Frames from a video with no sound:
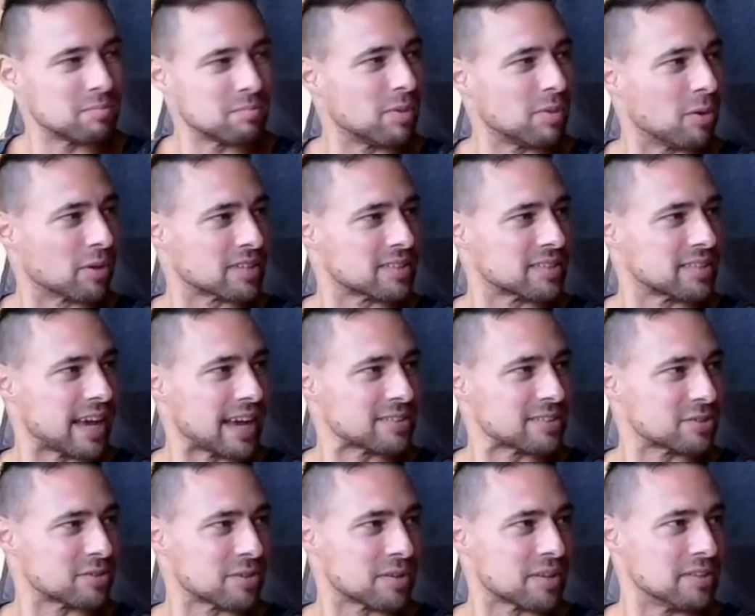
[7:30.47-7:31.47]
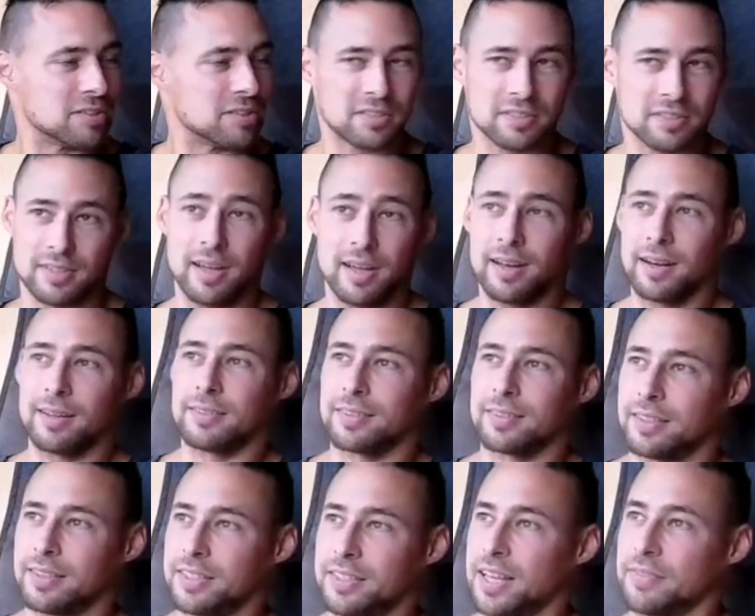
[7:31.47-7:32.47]
bogus test, or they just, I don't know,
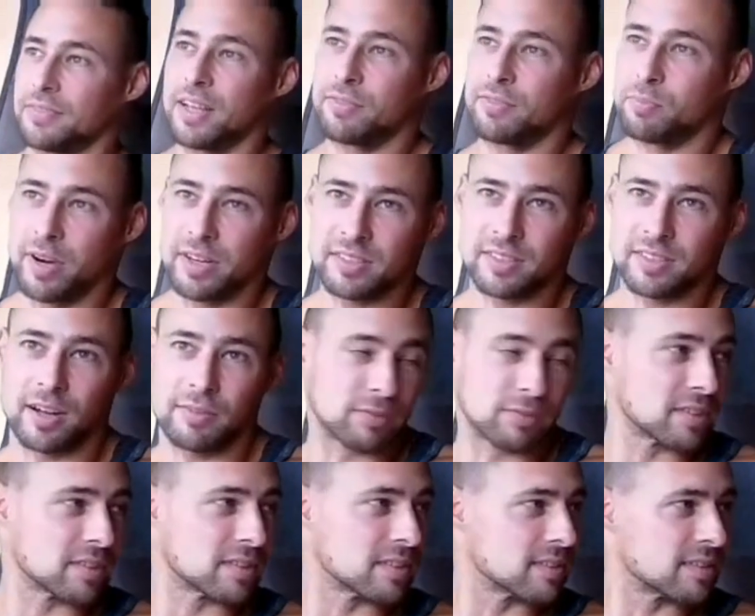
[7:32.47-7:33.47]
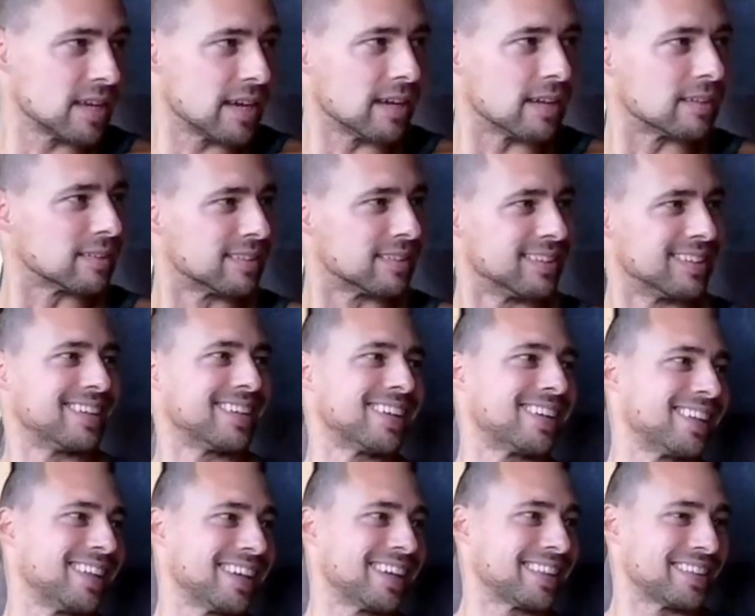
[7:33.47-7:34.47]
they just have to have a press conference and say it.
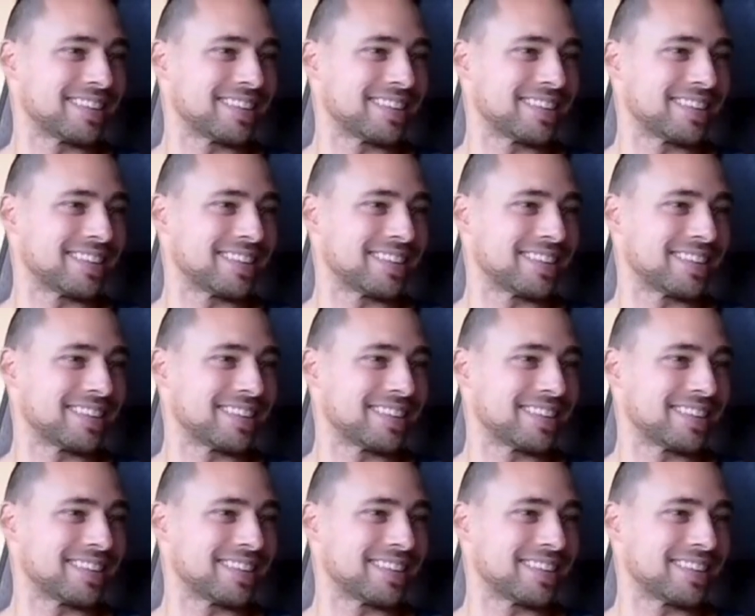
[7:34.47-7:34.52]
That's it.